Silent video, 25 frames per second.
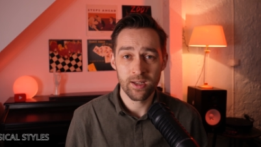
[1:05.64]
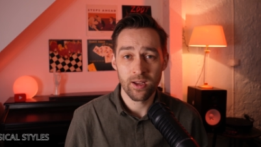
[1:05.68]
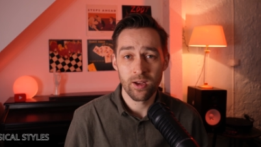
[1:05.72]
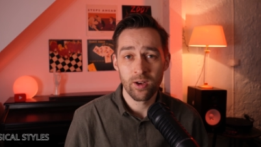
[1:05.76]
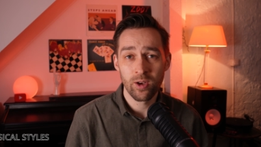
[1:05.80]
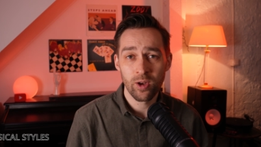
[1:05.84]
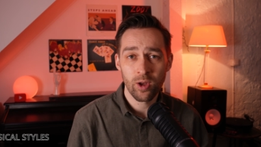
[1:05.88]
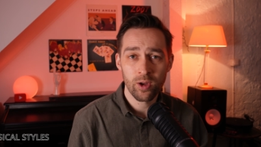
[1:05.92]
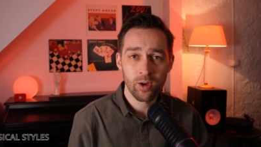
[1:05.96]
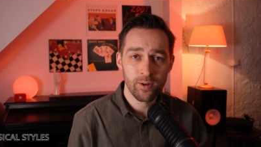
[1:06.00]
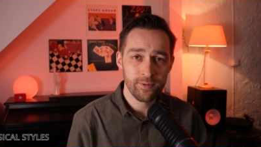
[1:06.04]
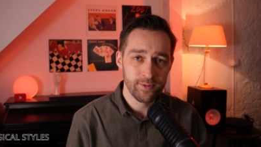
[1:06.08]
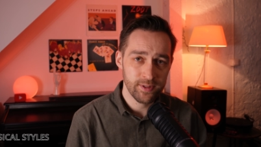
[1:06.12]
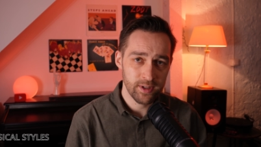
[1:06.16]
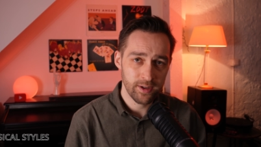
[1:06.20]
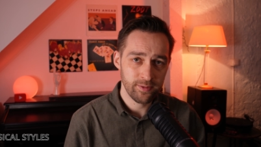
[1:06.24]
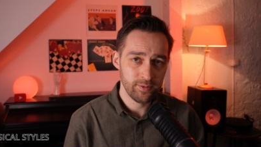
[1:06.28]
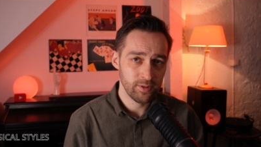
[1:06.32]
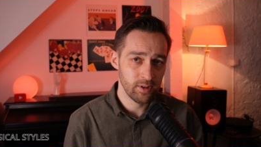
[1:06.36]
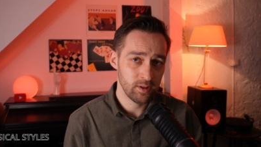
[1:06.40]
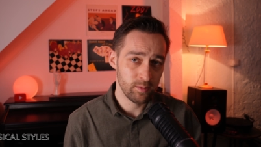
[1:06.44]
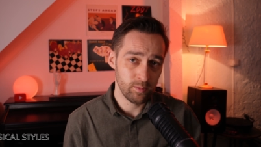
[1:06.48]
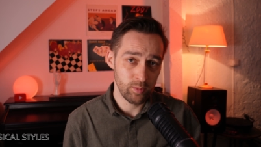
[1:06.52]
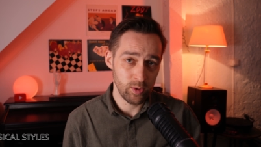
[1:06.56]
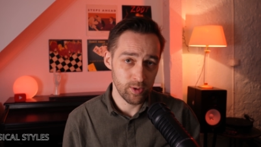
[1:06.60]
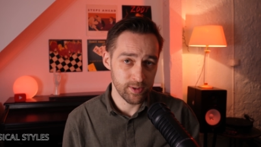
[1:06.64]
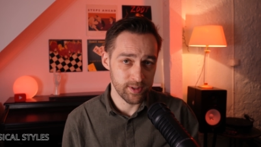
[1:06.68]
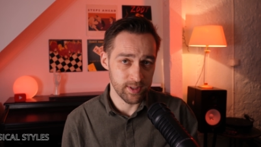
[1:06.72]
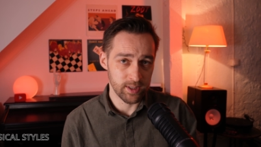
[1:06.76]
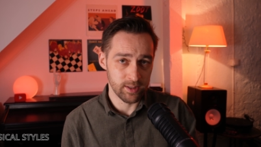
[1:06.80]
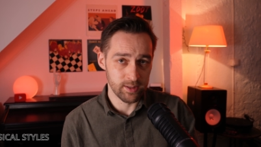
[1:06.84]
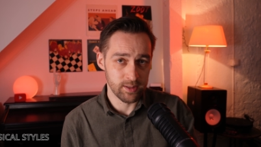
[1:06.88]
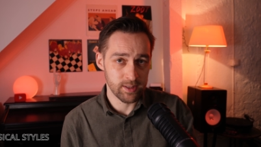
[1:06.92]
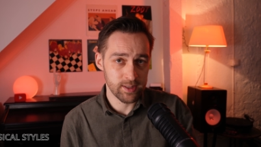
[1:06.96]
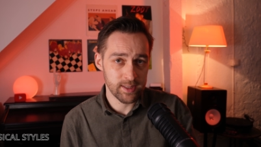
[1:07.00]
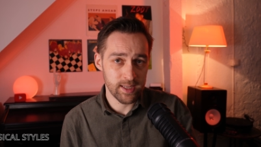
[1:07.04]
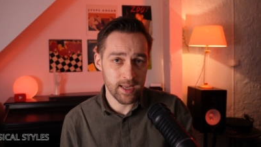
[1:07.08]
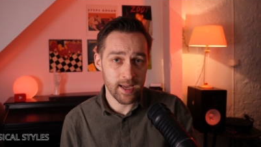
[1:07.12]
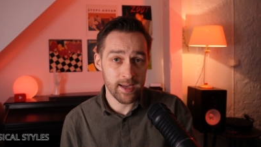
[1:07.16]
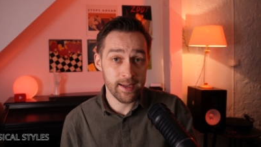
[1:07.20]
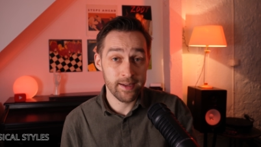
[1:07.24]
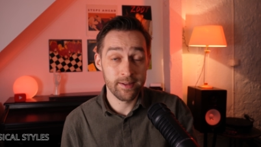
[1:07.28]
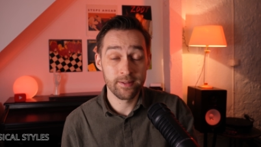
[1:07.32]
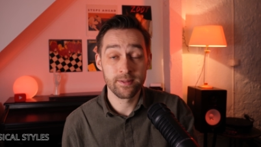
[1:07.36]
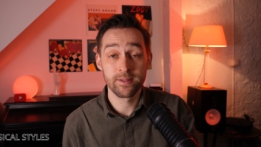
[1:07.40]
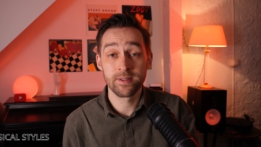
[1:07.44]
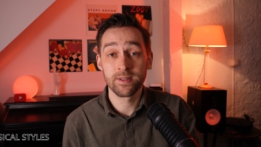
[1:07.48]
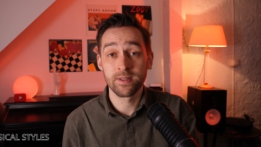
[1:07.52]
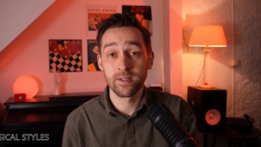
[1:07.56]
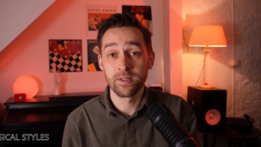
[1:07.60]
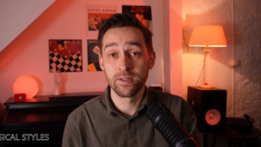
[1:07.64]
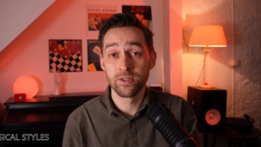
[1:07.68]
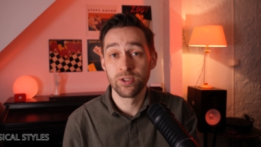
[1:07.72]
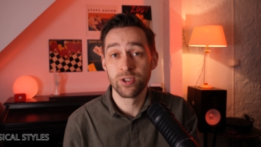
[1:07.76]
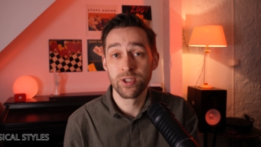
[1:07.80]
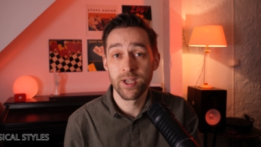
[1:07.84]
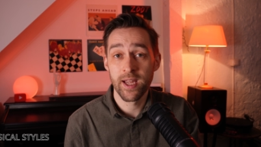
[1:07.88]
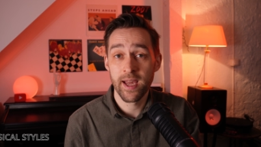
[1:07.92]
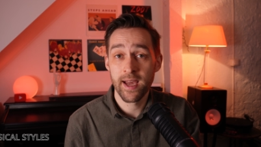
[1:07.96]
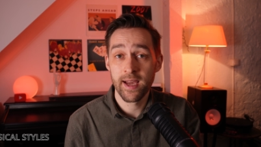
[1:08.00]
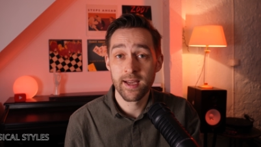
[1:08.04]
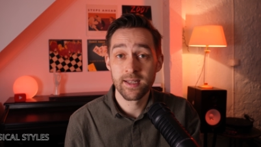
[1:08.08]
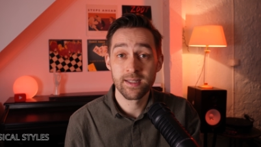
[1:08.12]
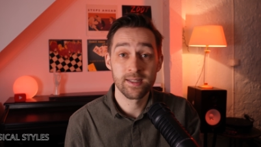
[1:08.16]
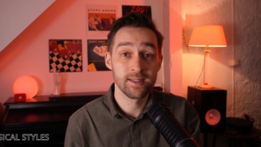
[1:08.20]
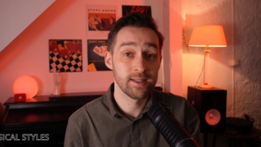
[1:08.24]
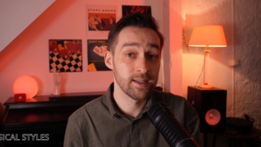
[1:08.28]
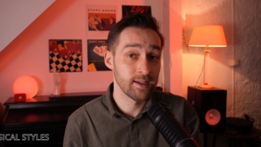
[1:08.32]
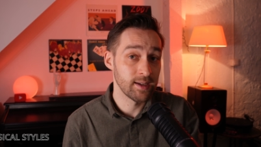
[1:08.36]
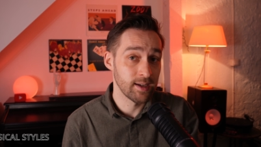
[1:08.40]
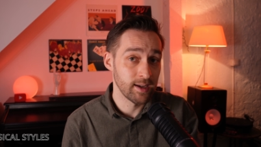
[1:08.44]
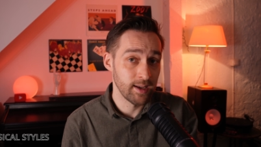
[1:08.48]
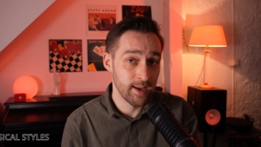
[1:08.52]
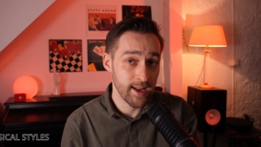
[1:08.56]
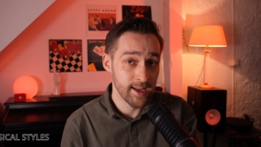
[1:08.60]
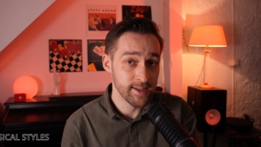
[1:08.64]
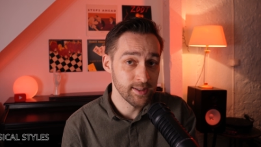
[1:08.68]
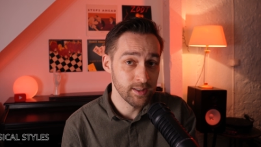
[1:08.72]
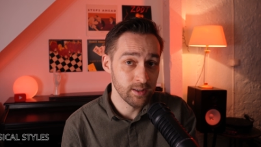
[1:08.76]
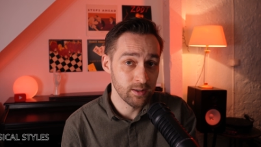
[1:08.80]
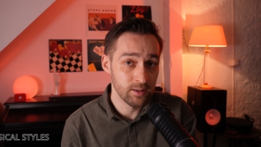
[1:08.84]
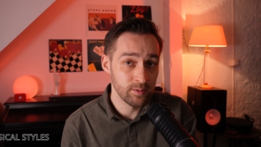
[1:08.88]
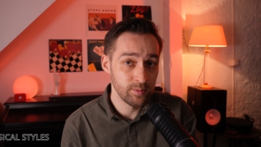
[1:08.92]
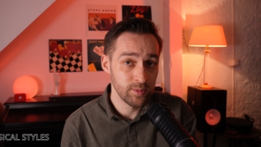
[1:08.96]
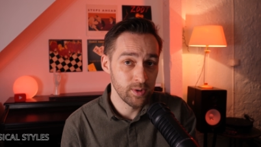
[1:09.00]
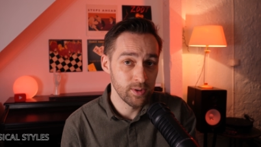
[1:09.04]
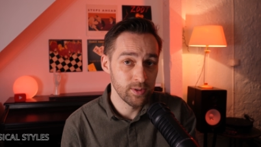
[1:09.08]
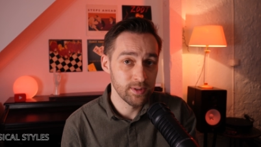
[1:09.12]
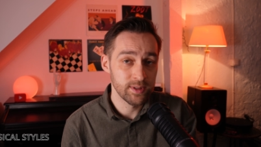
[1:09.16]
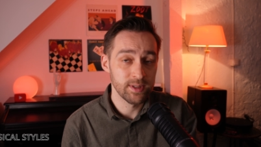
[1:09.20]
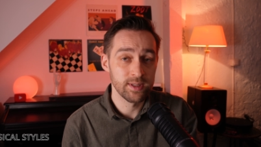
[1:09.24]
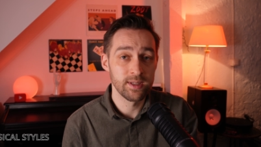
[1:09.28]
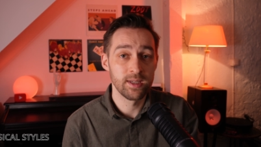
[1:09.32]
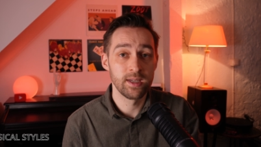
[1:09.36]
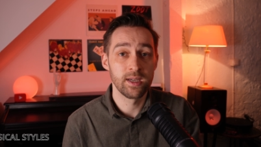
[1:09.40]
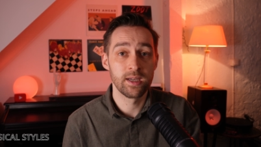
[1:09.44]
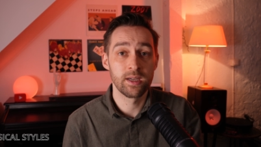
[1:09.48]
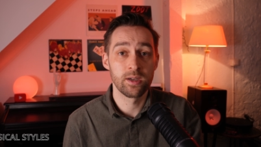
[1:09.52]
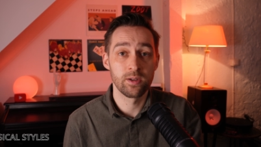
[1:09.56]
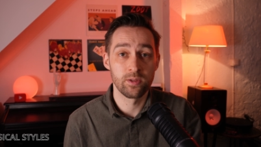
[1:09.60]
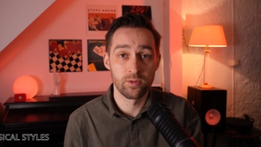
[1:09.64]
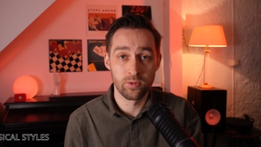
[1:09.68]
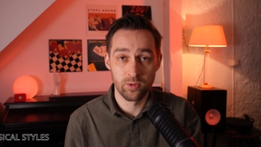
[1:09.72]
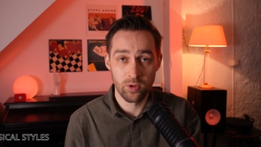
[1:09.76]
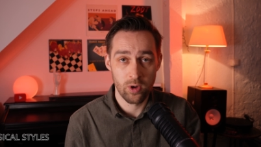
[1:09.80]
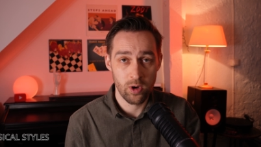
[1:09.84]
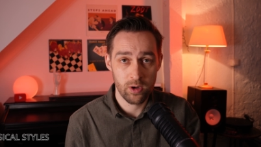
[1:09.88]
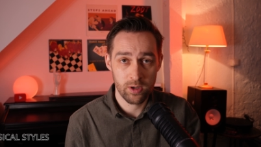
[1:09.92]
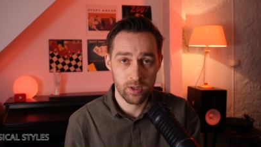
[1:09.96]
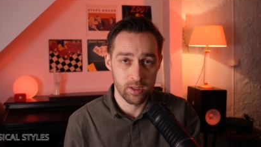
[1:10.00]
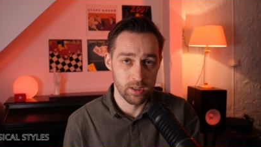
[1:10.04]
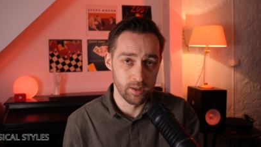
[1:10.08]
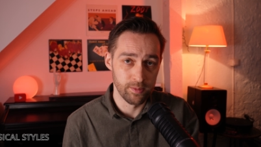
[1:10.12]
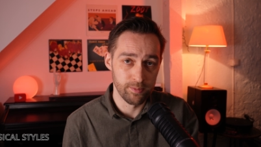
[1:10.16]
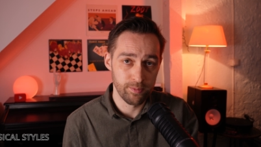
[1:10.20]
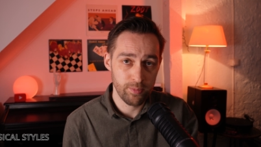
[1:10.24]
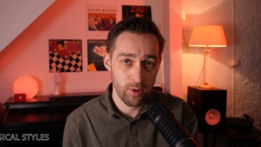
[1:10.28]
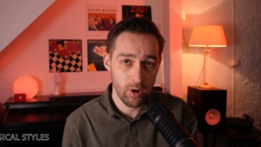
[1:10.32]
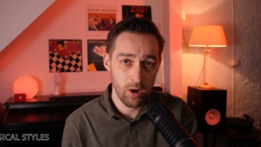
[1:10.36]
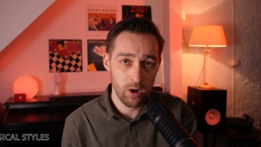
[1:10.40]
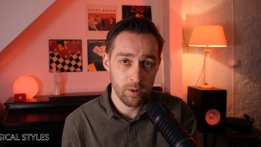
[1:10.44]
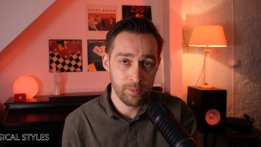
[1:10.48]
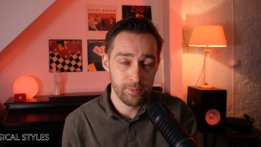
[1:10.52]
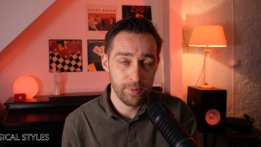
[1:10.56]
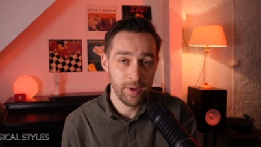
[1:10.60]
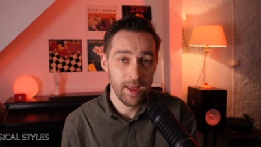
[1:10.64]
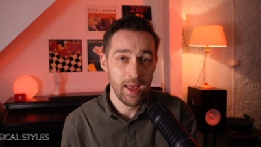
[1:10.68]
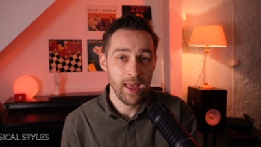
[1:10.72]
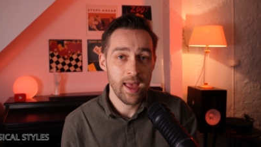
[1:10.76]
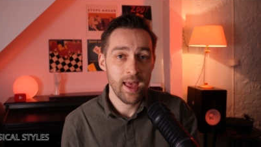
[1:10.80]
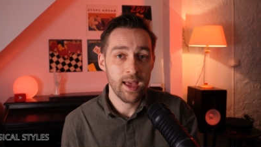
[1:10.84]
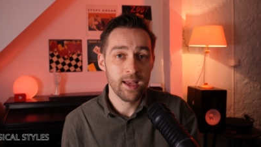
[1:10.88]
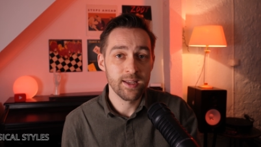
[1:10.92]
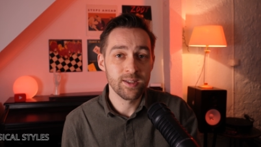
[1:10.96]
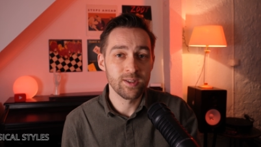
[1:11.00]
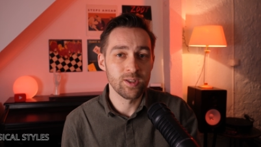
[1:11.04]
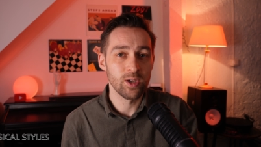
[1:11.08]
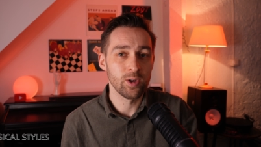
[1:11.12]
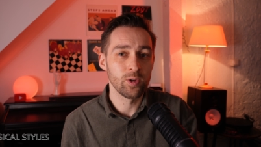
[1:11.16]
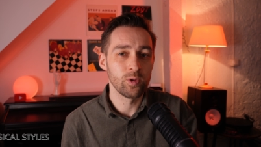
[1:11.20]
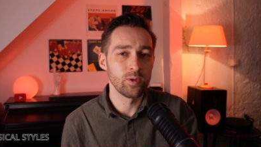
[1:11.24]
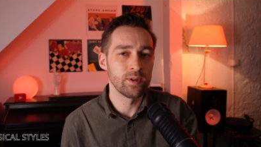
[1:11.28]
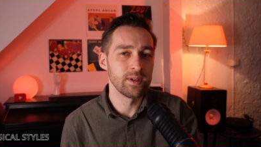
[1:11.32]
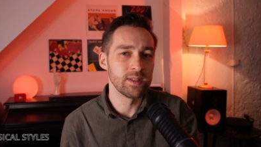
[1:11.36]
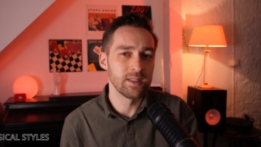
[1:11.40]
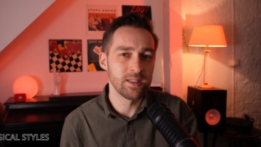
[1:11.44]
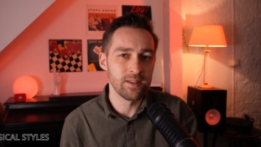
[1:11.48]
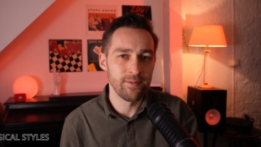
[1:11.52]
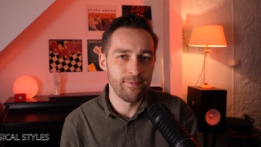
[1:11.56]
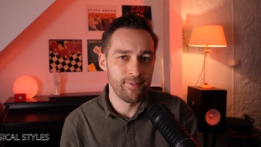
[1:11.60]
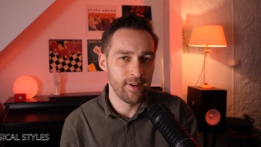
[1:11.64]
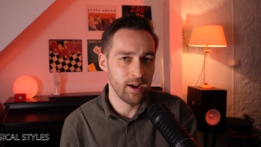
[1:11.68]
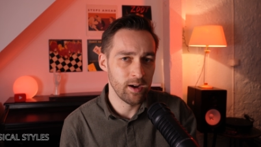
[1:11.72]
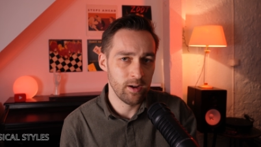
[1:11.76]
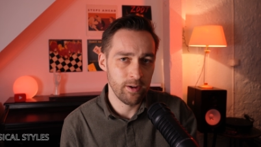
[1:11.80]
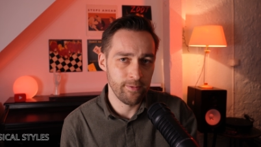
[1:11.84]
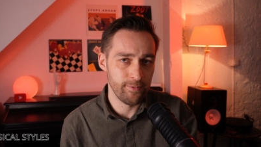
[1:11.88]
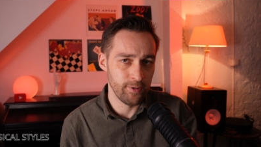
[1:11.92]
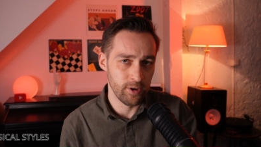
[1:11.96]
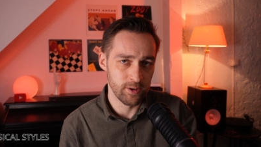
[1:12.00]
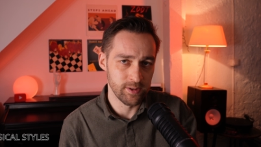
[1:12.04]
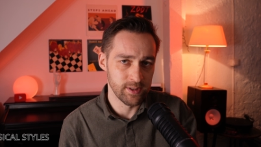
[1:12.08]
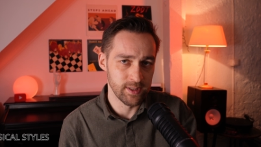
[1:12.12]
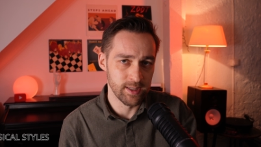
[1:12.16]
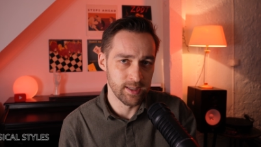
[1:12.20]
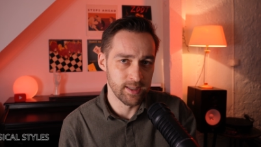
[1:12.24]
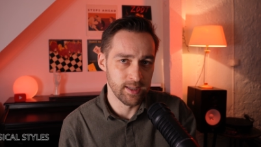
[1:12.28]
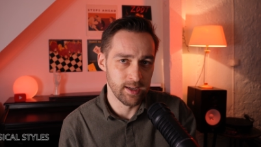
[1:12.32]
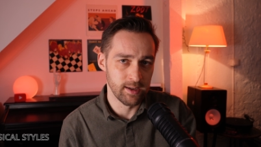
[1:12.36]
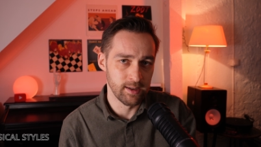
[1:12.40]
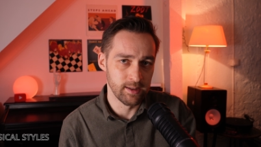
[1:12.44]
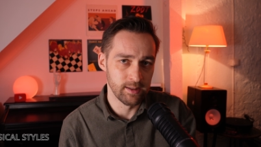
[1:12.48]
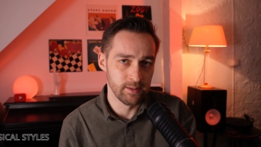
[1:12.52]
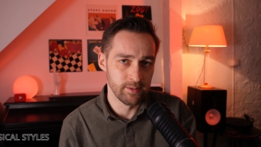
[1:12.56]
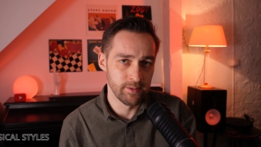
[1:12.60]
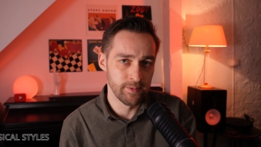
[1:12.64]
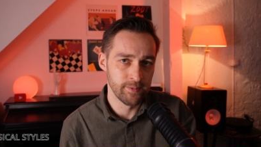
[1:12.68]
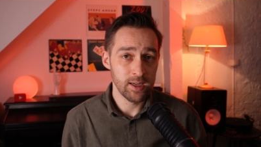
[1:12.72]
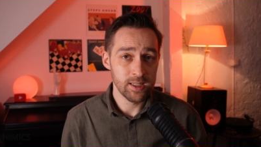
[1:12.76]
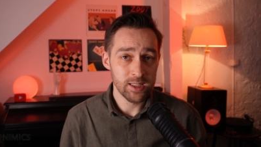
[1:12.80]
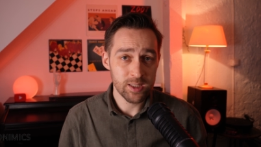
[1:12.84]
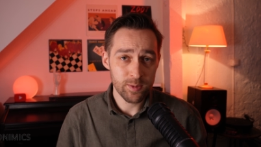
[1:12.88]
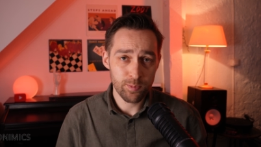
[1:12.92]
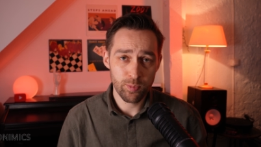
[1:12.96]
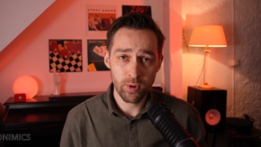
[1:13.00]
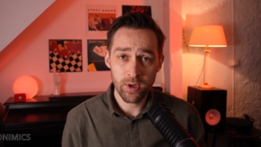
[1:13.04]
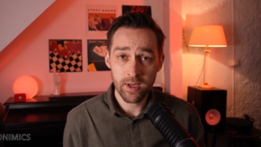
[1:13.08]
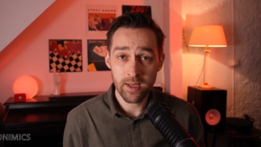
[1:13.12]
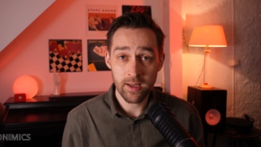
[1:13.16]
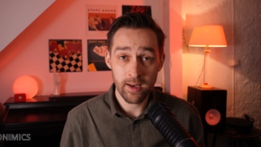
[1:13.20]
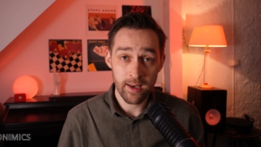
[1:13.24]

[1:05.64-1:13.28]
a lot of different musical styles, jazz, classical music, rock and pop, so it's very versatile. It's pretty